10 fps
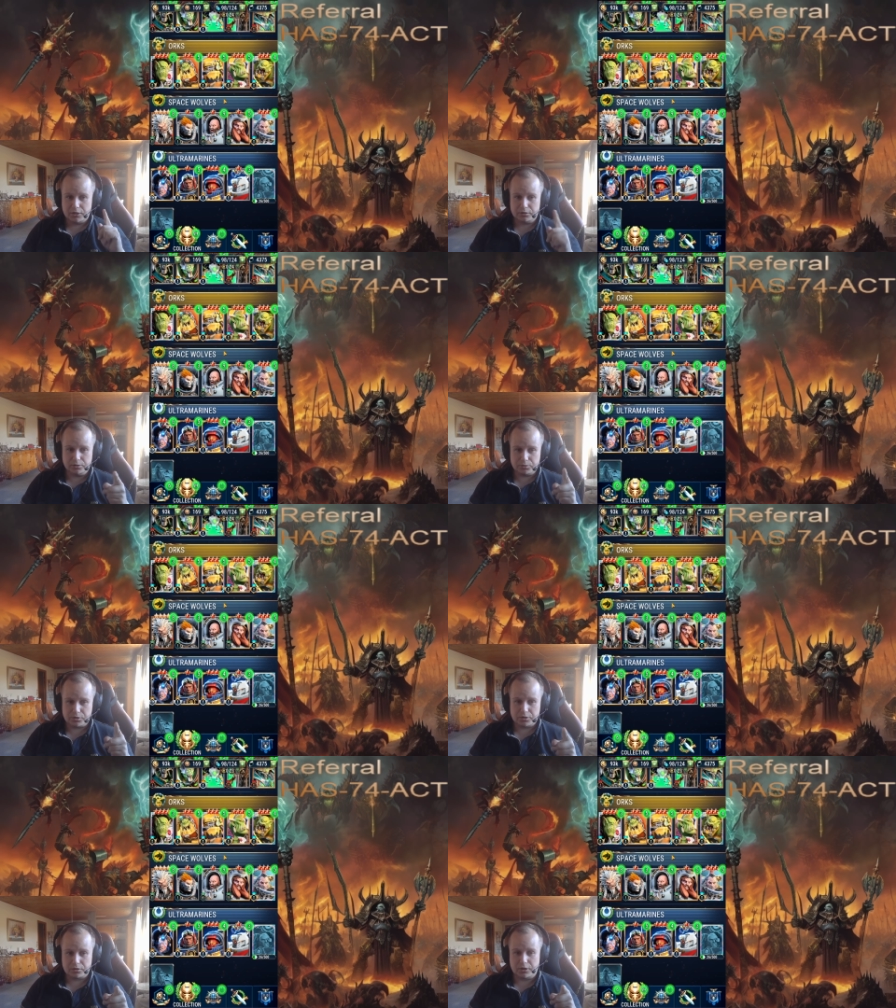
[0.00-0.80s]
use
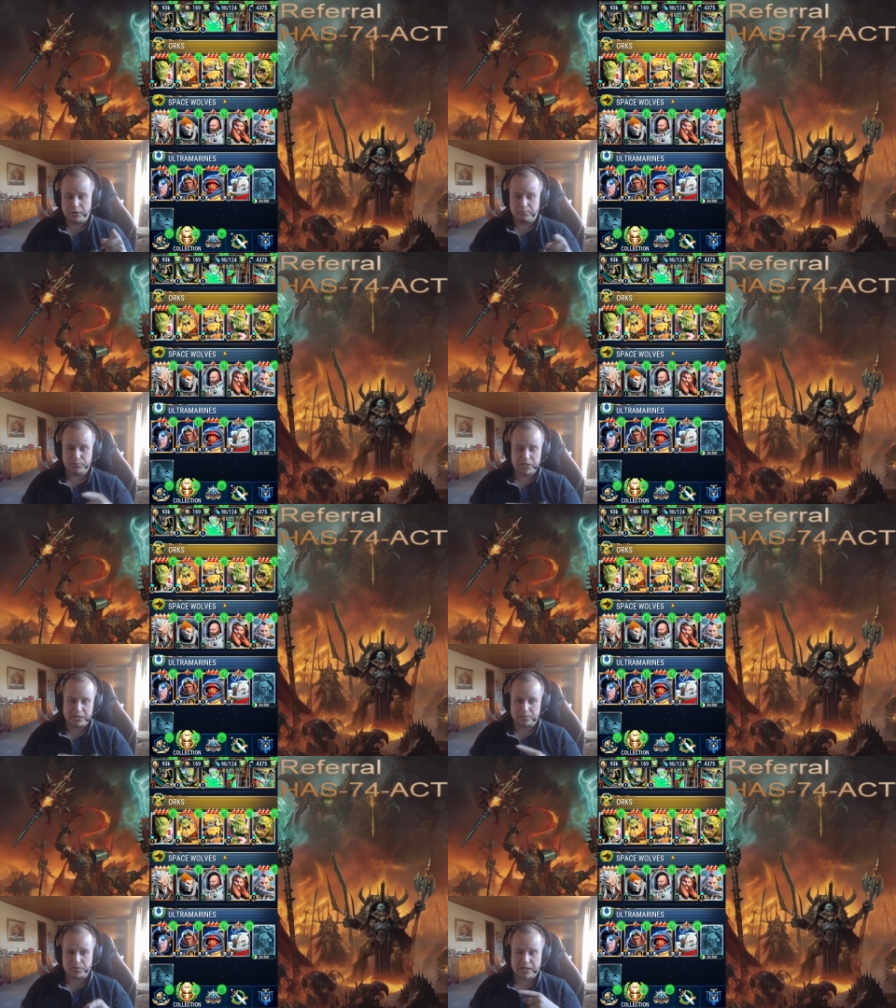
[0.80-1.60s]
it, take
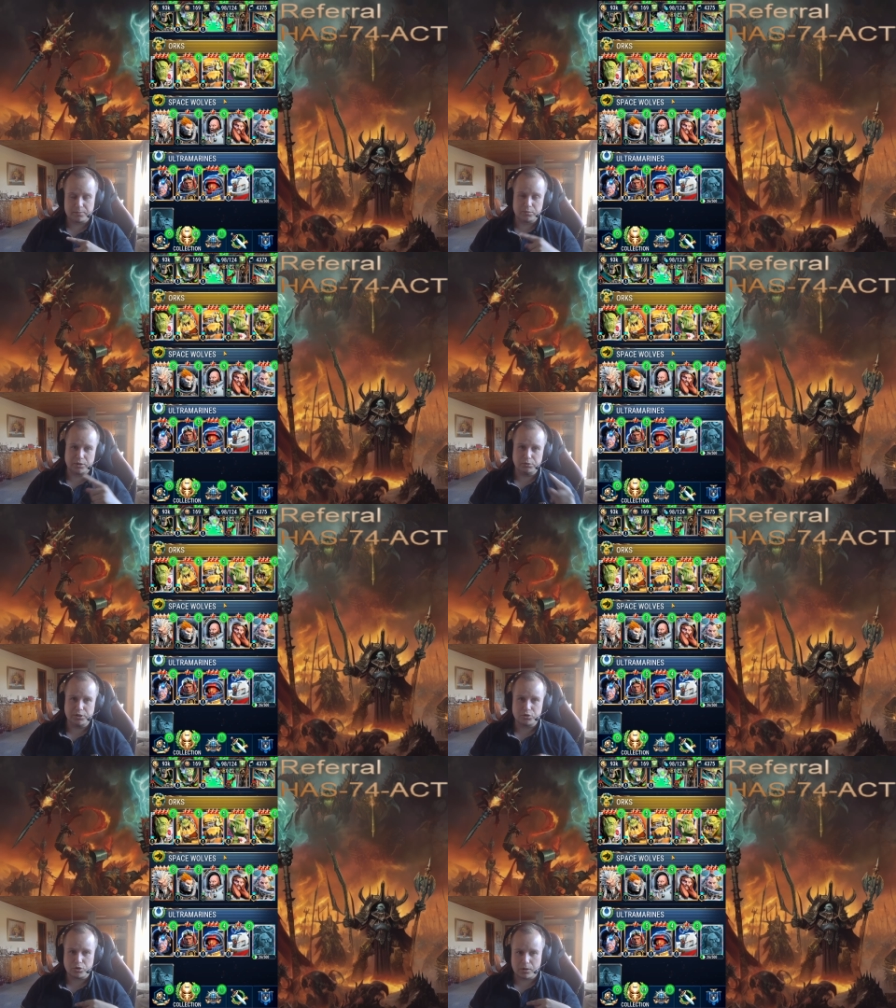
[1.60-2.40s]
some time, and you
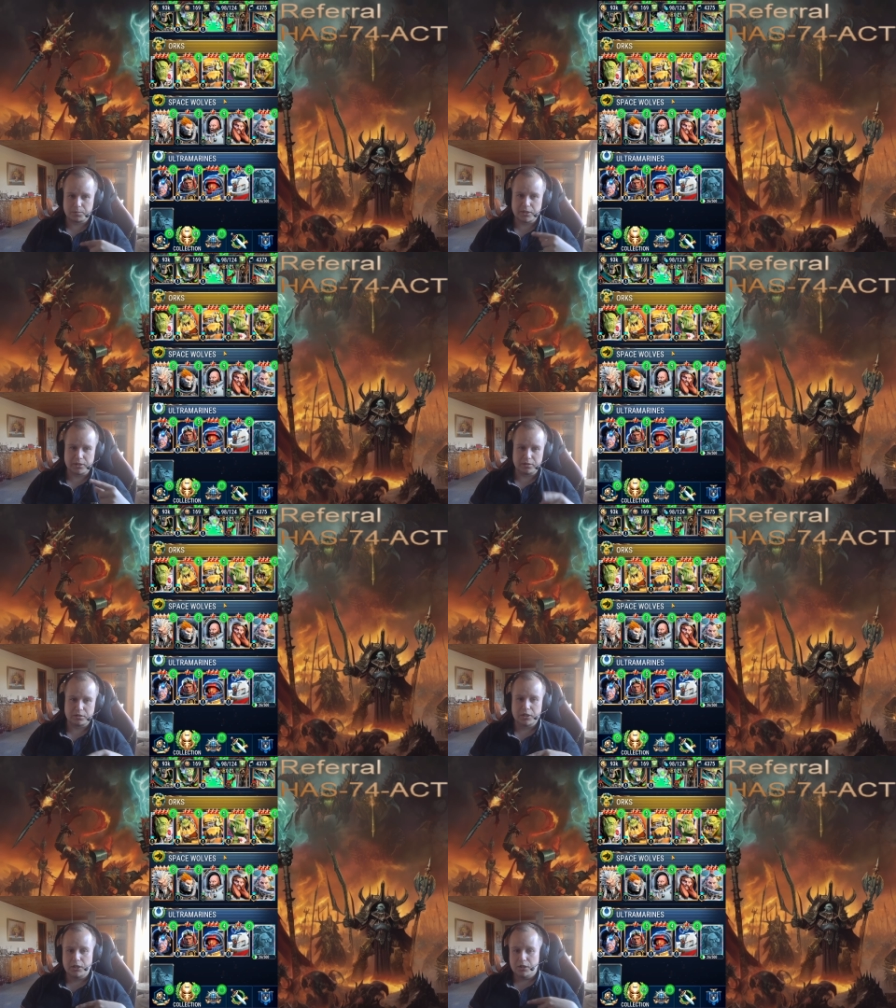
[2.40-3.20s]
need to update it,
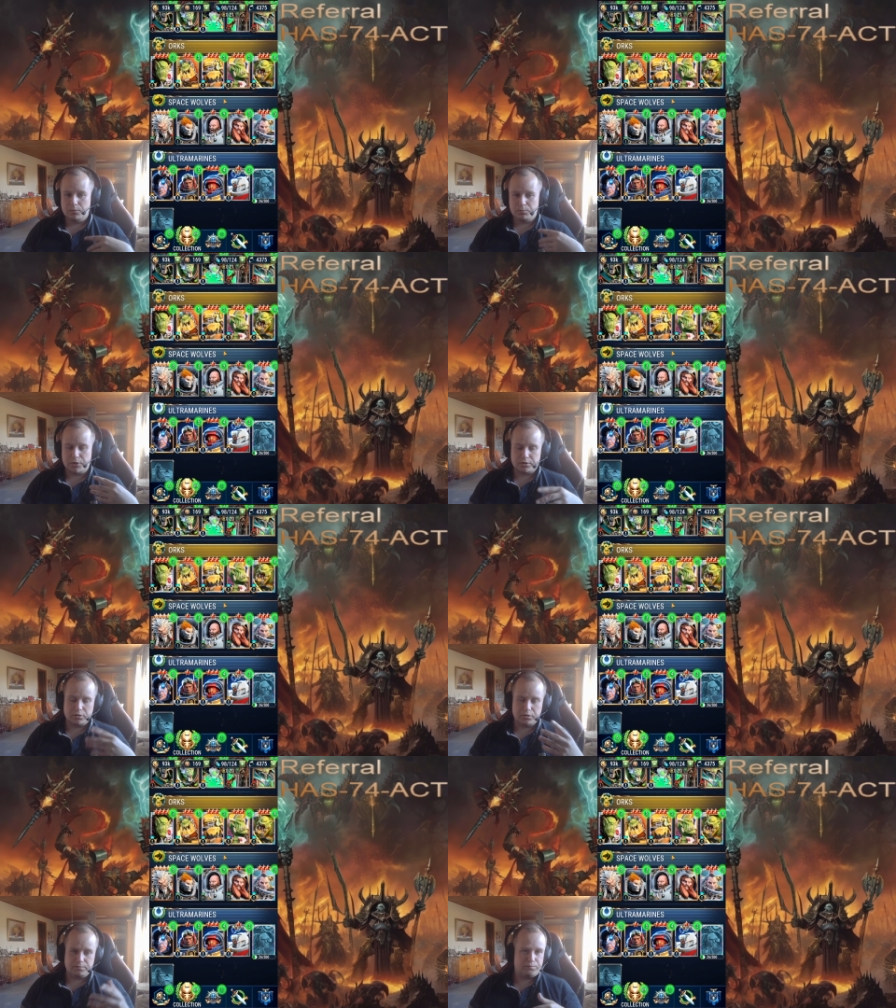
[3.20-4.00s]
but
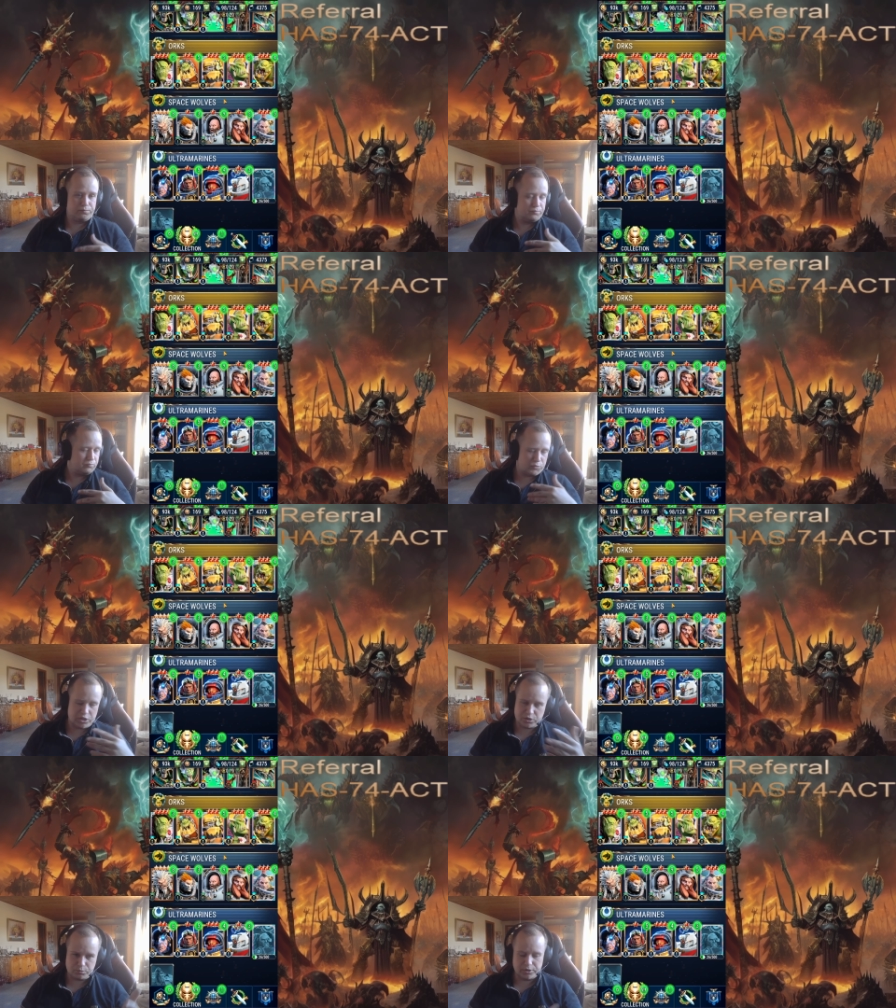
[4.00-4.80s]

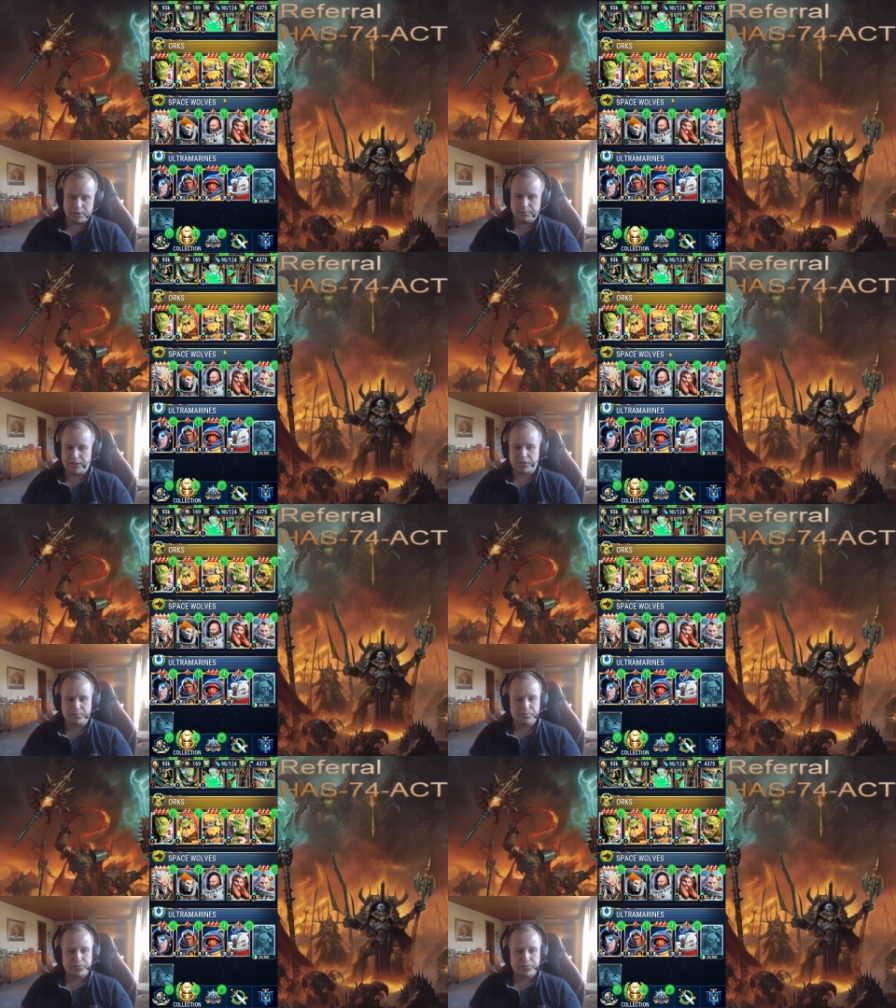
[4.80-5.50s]
it's really amazing.